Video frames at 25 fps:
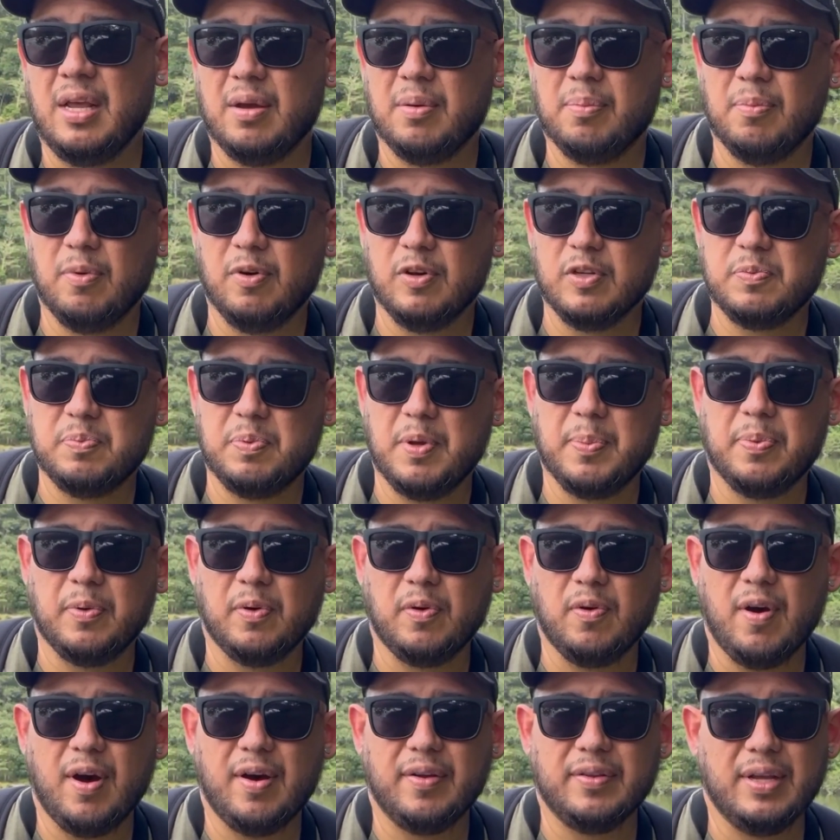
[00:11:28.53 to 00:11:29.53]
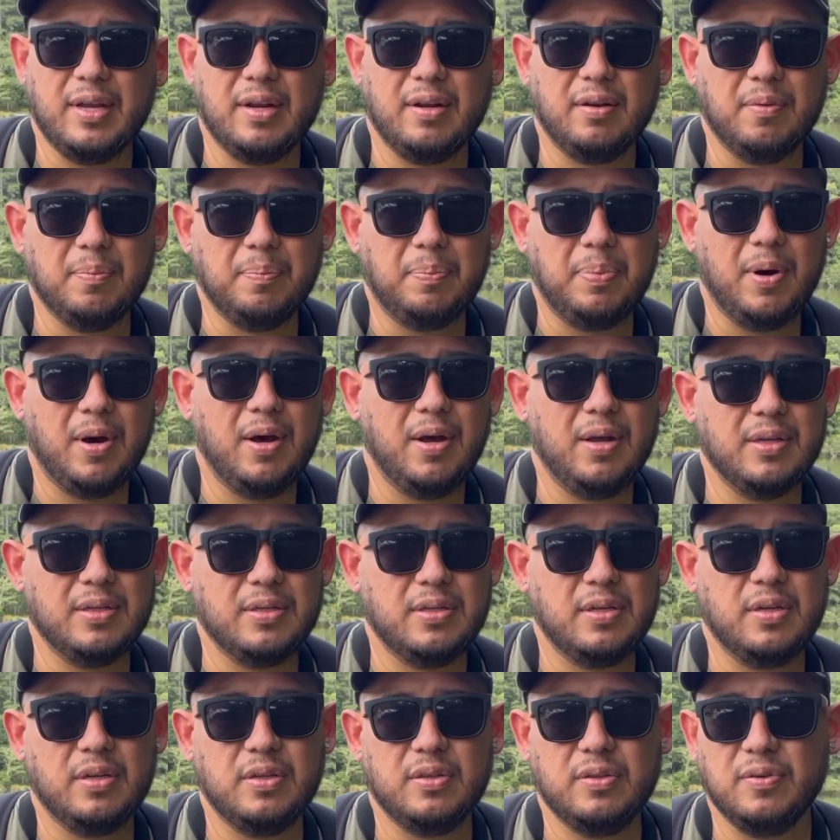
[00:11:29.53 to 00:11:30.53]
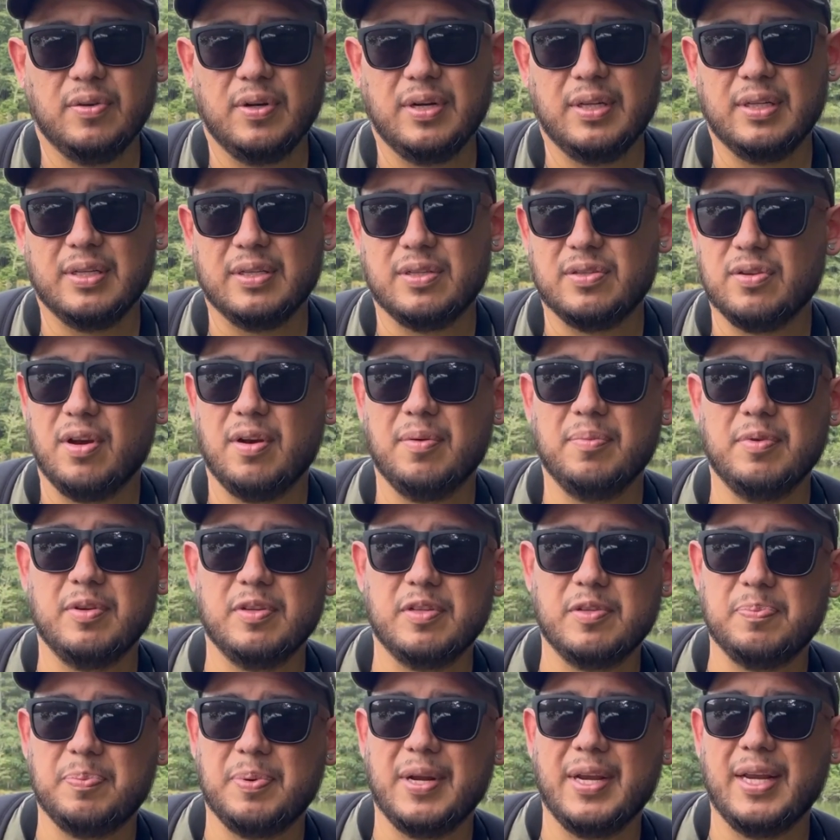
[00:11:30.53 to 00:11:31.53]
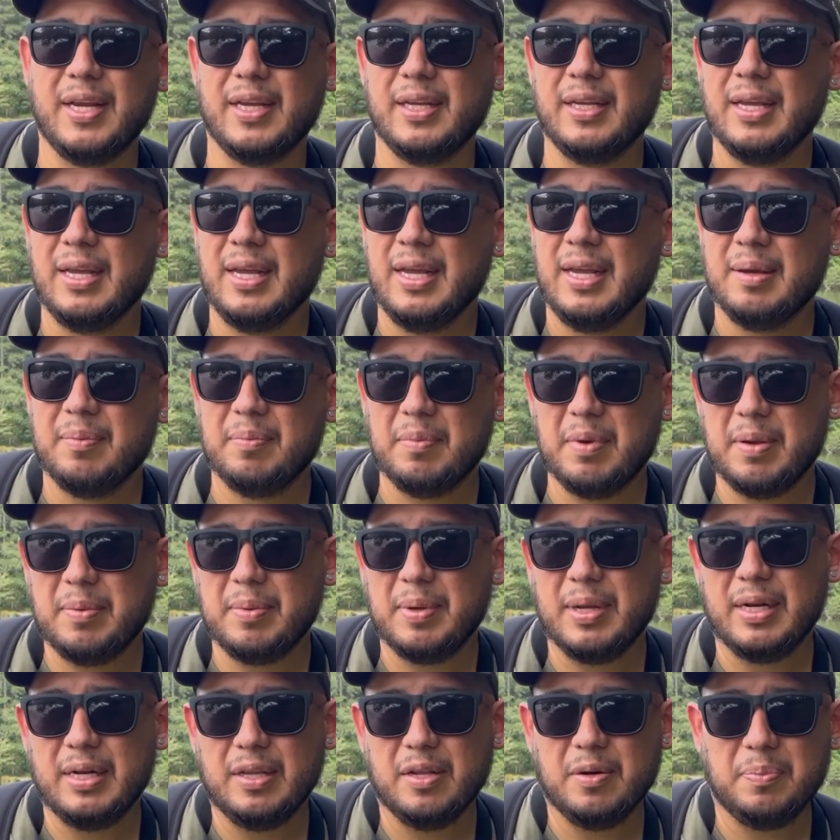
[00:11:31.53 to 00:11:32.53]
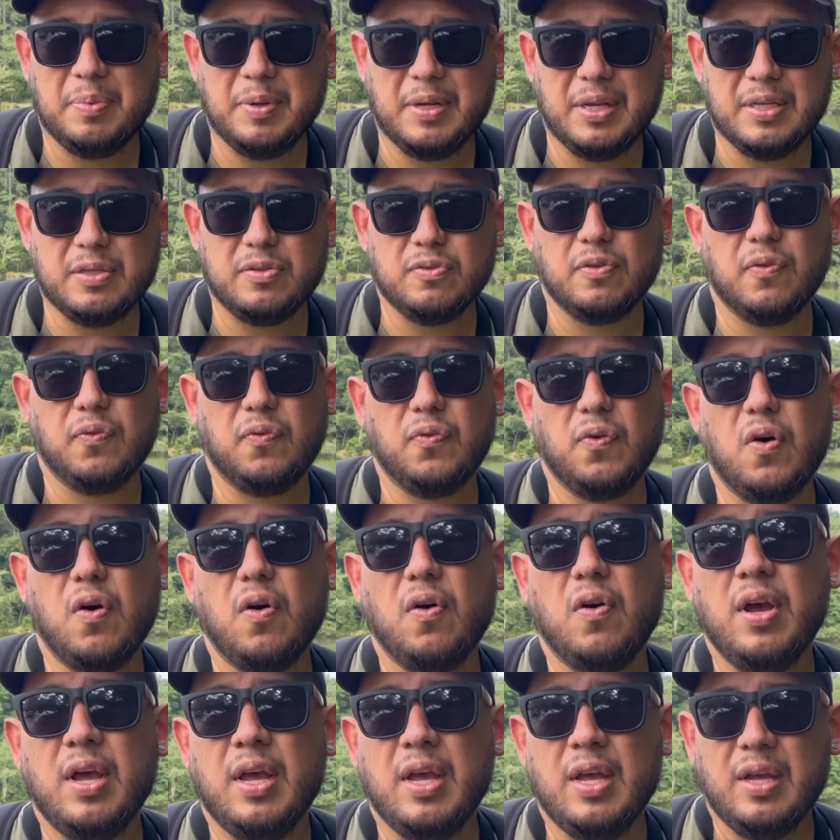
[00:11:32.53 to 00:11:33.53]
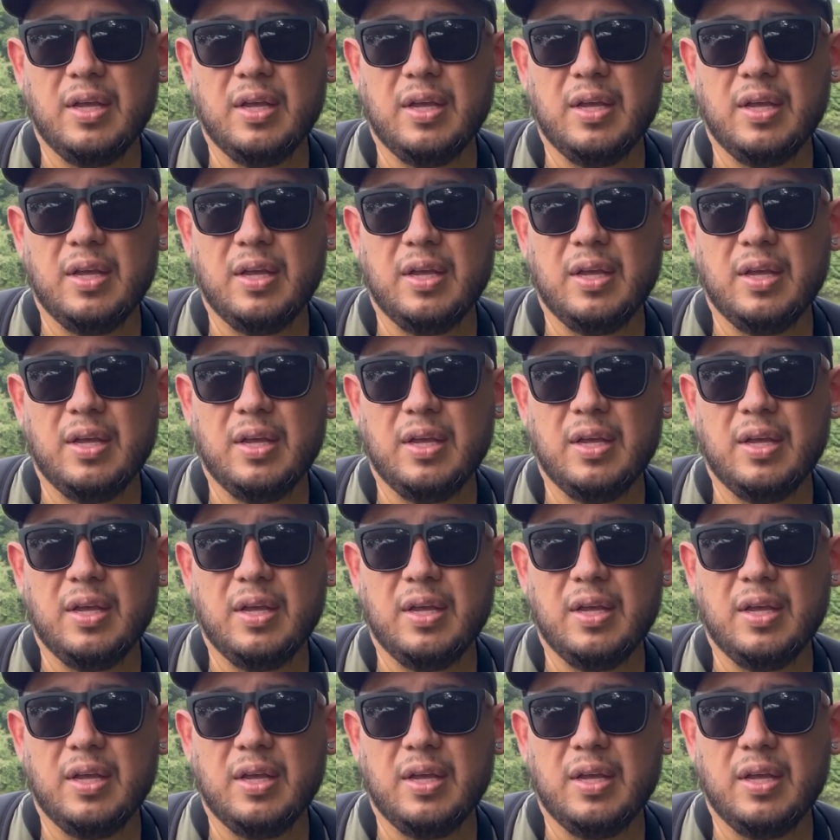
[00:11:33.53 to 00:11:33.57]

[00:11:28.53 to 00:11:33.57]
most people go out there on ponds during the summer, spring, maybe a little bit into the fall.